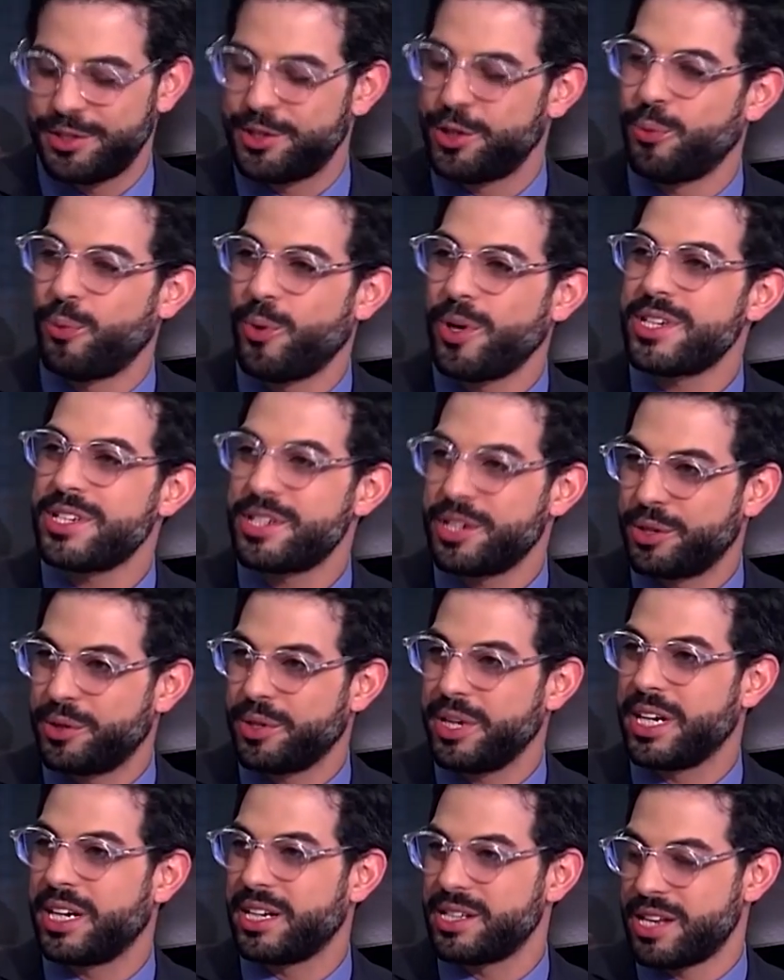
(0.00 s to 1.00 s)
to what
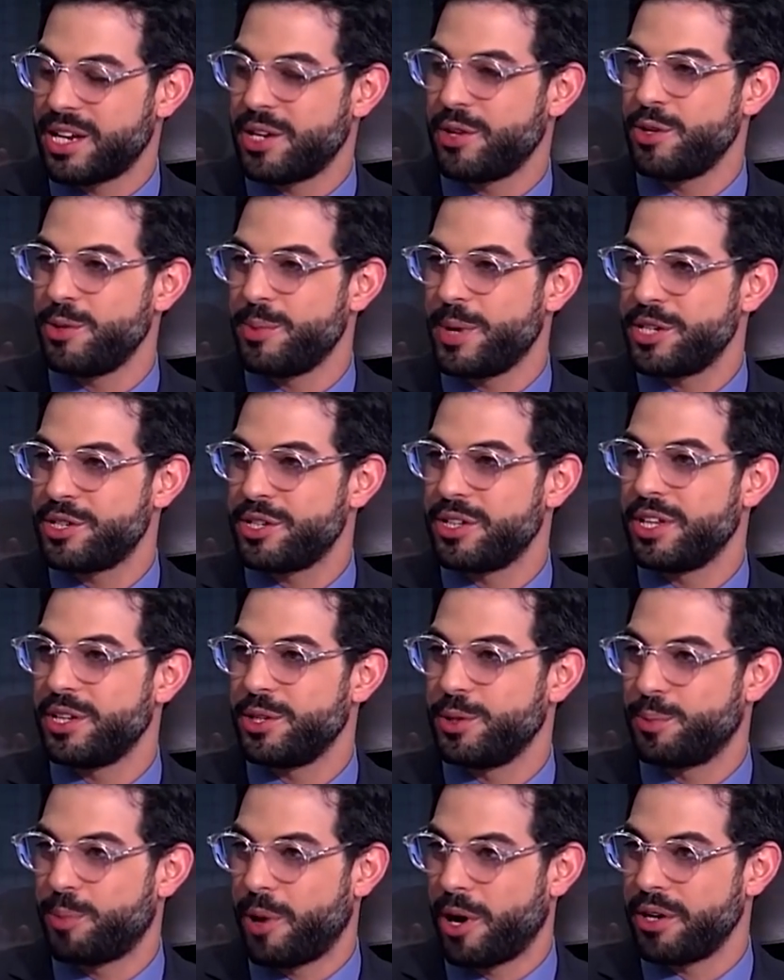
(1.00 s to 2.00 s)
degree, because I know you mentioned that
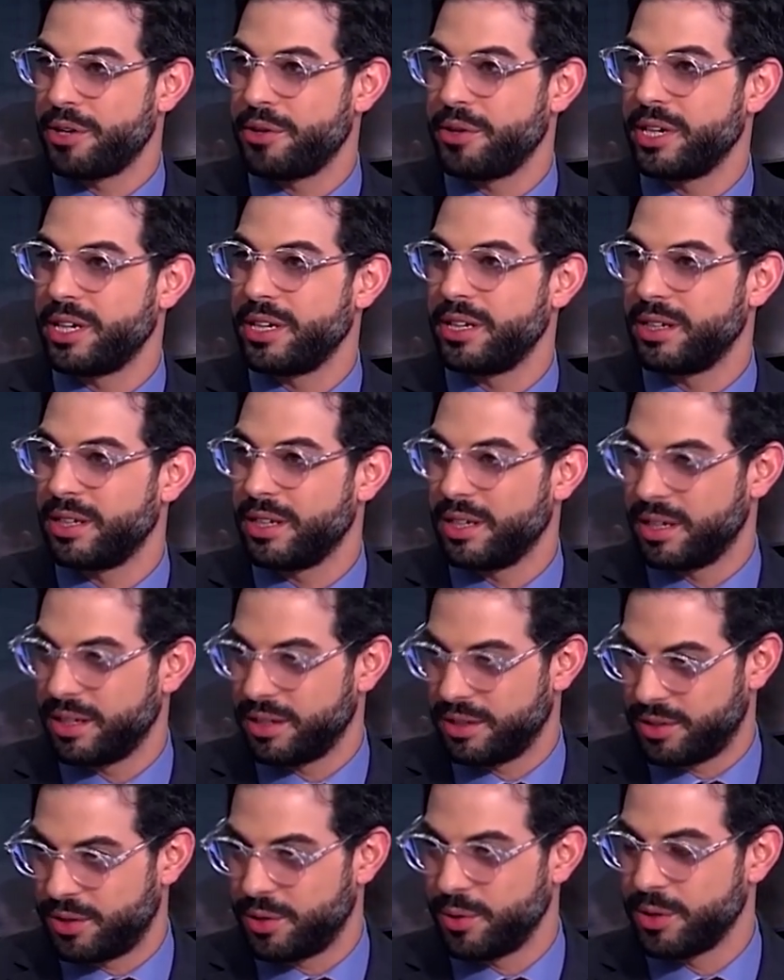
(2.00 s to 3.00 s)
you're partnering
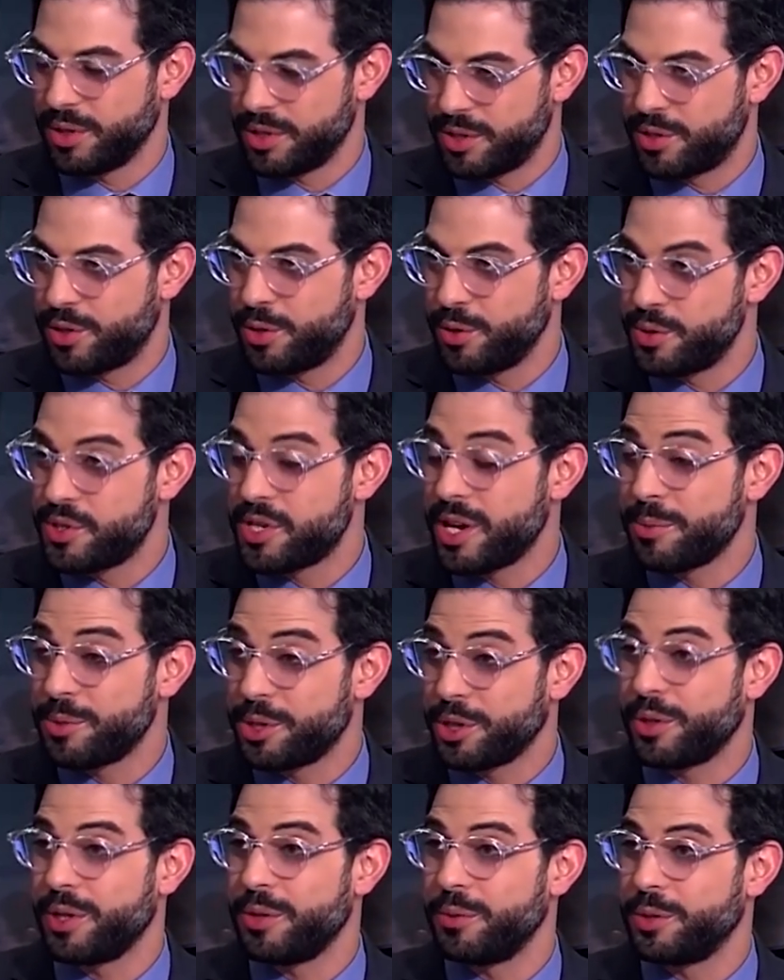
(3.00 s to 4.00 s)
to some
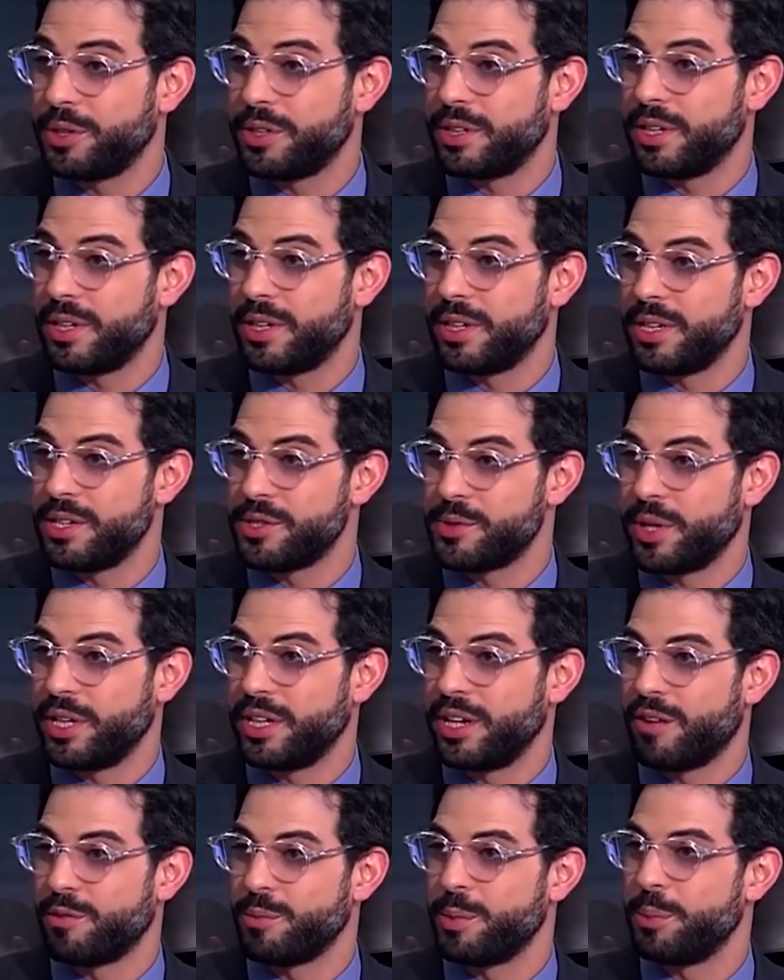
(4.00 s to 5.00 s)
degree with the Israeli
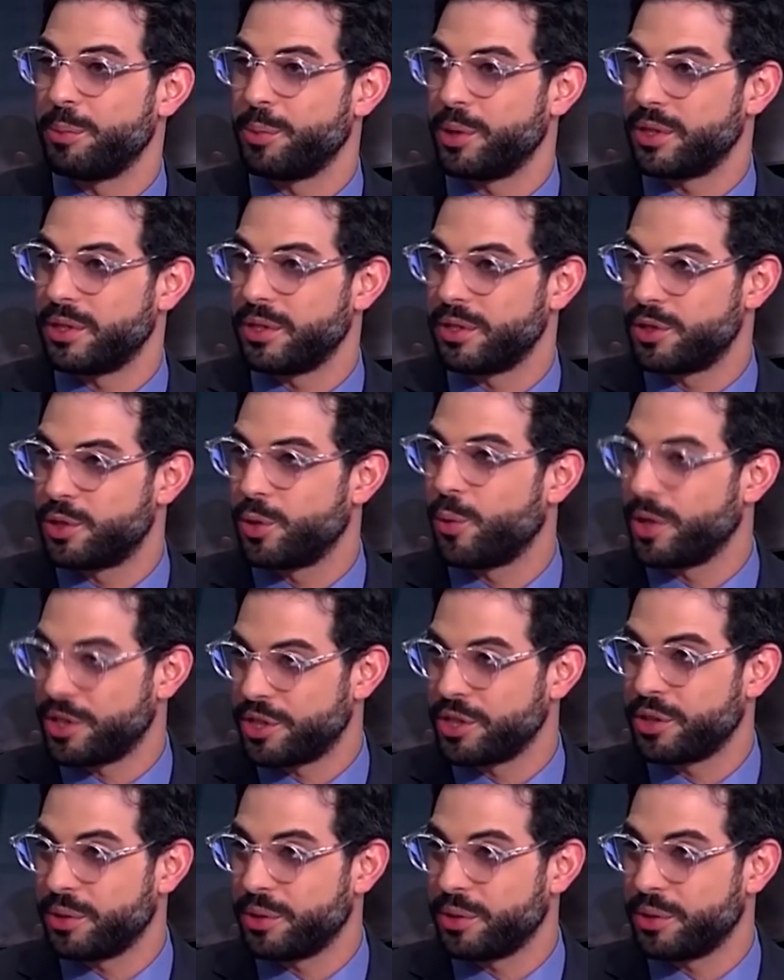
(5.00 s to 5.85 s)
government, but to what